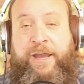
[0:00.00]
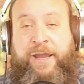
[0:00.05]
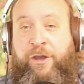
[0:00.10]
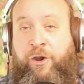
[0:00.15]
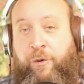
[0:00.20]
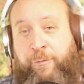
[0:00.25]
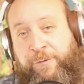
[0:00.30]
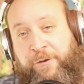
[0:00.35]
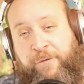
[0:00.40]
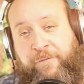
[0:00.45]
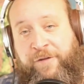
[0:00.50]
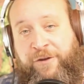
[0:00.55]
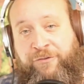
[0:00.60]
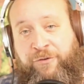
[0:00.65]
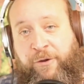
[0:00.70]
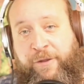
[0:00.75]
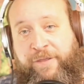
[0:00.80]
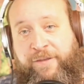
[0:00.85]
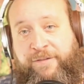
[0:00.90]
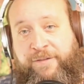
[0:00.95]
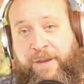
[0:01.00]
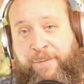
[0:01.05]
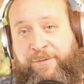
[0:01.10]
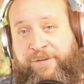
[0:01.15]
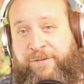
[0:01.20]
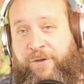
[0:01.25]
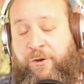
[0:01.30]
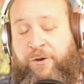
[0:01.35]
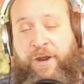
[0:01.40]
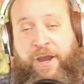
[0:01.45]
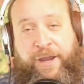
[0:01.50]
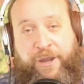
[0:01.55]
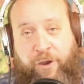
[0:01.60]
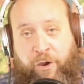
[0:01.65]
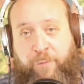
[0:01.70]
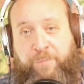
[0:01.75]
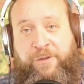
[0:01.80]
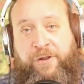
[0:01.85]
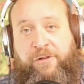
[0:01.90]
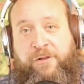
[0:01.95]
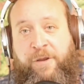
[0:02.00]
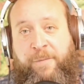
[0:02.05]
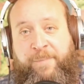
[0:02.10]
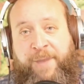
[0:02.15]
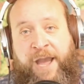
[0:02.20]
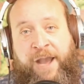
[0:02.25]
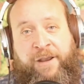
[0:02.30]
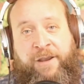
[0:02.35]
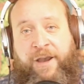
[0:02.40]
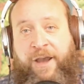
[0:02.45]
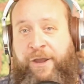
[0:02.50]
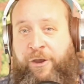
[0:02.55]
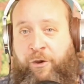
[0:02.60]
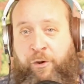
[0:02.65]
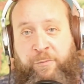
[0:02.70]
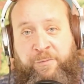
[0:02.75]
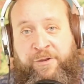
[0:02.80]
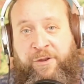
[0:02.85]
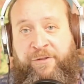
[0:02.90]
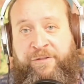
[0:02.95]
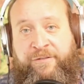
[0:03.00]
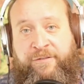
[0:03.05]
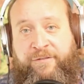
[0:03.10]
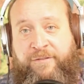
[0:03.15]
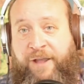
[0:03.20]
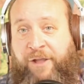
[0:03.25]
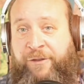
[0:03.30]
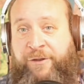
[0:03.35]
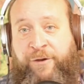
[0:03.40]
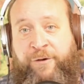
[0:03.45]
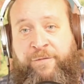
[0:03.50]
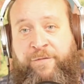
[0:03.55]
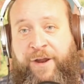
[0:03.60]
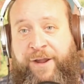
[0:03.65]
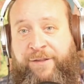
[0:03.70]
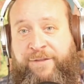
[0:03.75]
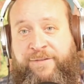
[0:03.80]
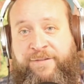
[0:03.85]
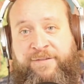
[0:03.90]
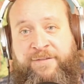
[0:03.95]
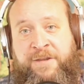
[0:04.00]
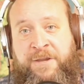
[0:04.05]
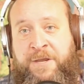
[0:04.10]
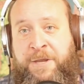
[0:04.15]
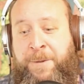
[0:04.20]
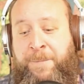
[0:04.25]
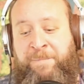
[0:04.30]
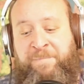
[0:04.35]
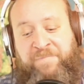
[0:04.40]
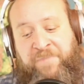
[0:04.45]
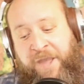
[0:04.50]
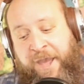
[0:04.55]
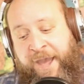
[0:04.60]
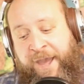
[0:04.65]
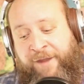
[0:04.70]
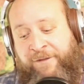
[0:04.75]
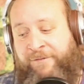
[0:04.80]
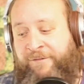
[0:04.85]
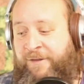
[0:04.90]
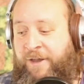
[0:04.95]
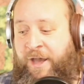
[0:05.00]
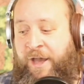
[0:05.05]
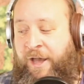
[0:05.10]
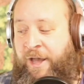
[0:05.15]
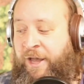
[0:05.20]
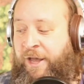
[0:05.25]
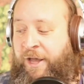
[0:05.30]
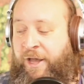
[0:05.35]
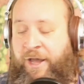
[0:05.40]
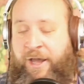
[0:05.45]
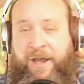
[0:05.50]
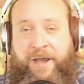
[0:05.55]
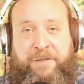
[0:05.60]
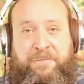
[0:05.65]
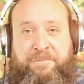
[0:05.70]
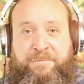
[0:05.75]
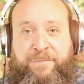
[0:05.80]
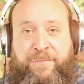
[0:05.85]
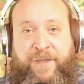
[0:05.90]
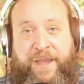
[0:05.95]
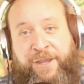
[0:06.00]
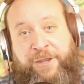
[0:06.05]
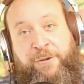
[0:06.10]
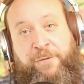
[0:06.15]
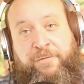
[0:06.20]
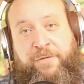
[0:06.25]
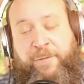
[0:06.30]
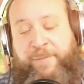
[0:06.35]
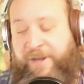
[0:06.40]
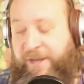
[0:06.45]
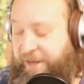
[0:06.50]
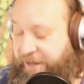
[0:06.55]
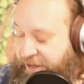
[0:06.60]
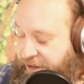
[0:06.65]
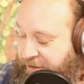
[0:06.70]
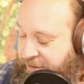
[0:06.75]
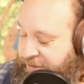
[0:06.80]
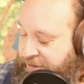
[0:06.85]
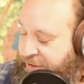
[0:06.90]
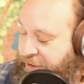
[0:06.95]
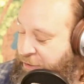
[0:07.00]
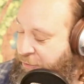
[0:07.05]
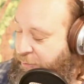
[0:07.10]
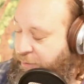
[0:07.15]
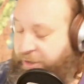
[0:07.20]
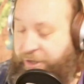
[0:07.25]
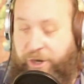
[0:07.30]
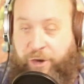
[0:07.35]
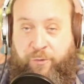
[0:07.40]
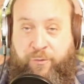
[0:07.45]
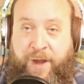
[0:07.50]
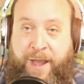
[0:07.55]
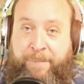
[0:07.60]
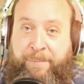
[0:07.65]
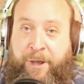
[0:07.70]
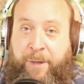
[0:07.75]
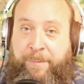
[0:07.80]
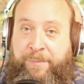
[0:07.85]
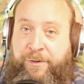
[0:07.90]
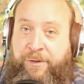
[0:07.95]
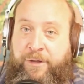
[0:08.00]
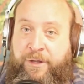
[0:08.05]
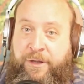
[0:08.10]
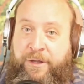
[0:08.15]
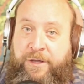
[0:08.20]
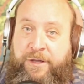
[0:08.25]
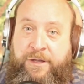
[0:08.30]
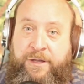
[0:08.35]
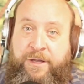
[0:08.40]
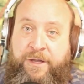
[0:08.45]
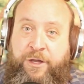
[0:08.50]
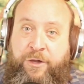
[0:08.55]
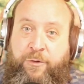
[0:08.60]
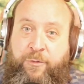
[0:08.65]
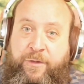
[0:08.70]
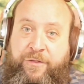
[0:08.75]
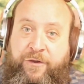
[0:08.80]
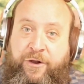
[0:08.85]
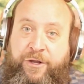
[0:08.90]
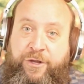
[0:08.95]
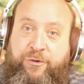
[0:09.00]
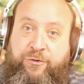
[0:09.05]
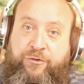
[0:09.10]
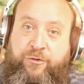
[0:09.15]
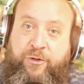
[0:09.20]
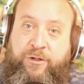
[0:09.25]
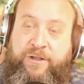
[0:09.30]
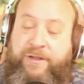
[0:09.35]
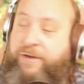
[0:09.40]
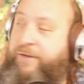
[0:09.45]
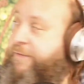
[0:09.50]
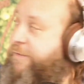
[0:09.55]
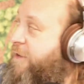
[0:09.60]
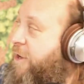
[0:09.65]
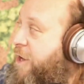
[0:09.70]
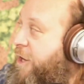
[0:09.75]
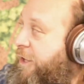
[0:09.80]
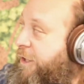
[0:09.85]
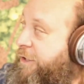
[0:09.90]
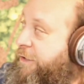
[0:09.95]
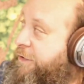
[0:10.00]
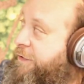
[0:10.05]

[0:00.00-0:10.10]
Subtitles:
hope you've enjoyed this episode. I hope you'll come back. I hope you'll tell your friends. And thank you for being here. We're going to wrap up with our usual little song.